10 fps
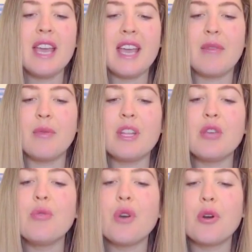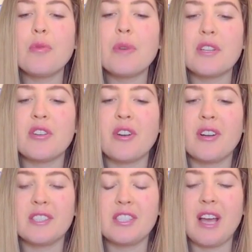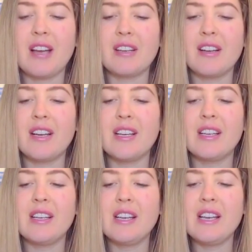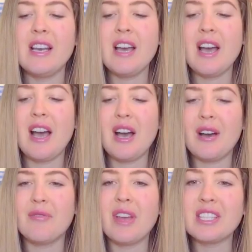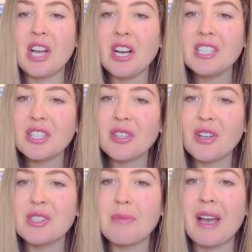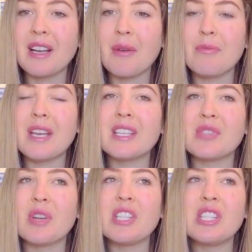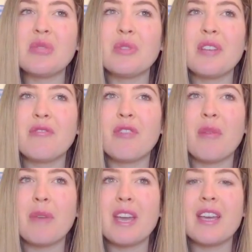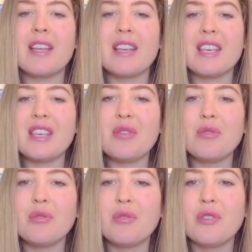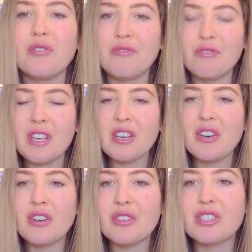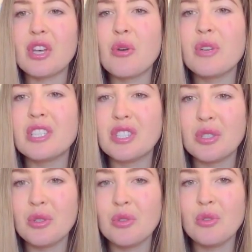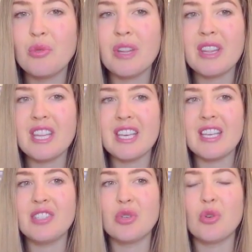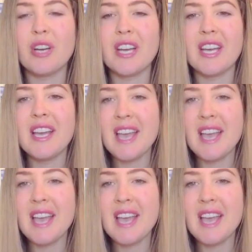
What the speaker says: And when you open your heart chakra, it's hard to close it back up, because once you live from it, you feel so in tune with the joy.